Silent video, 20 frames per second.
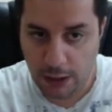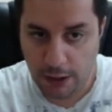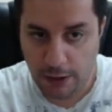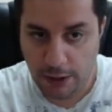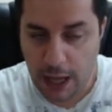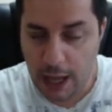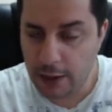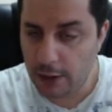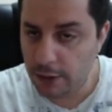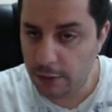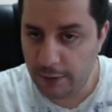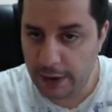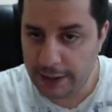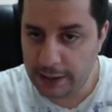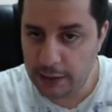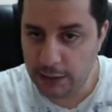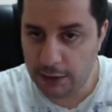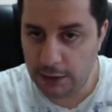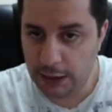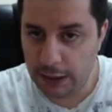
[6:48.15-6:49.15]
Not on
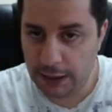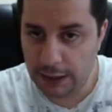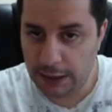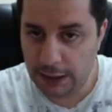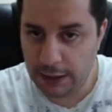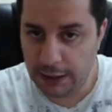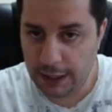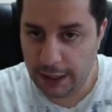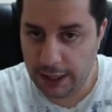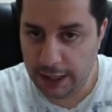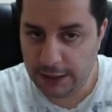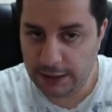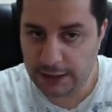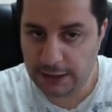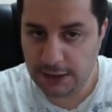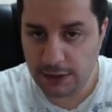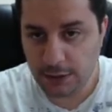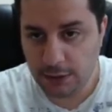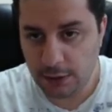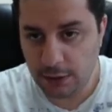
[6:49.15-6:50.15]
regular
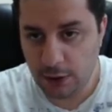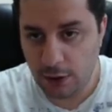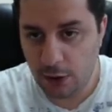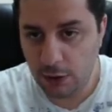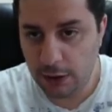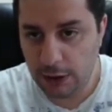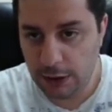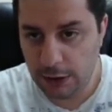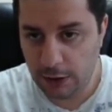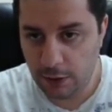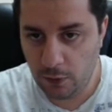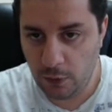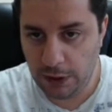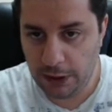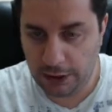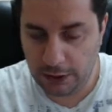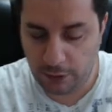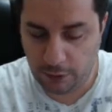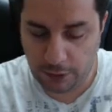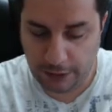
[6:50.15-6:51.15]
hits, only when
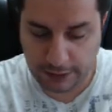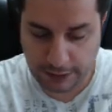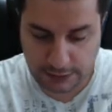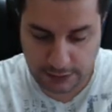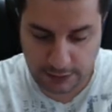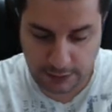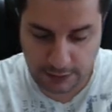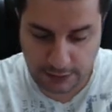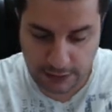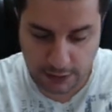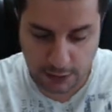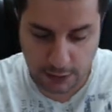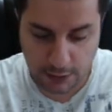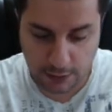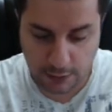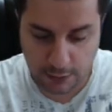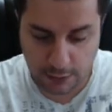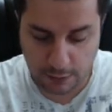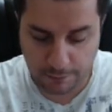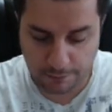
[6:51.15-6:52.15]
it crits.
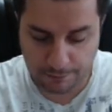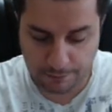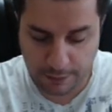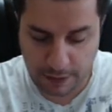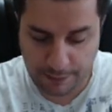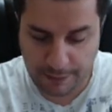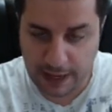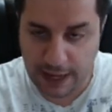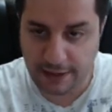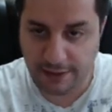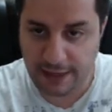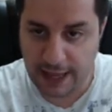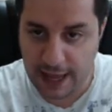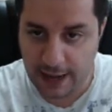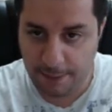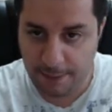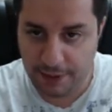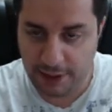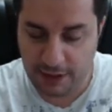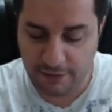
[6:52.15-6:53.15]
So I'm not
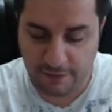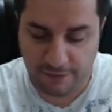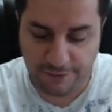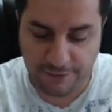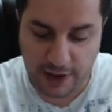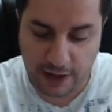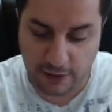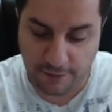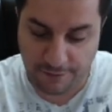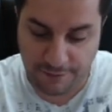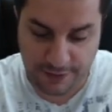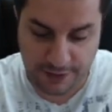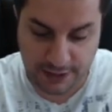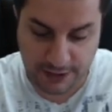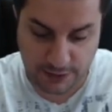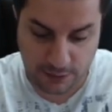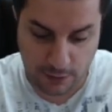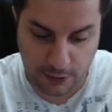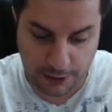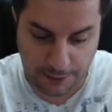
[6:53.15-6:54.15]
that big of a fan of
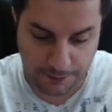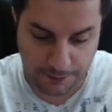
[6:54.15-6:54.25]
this one.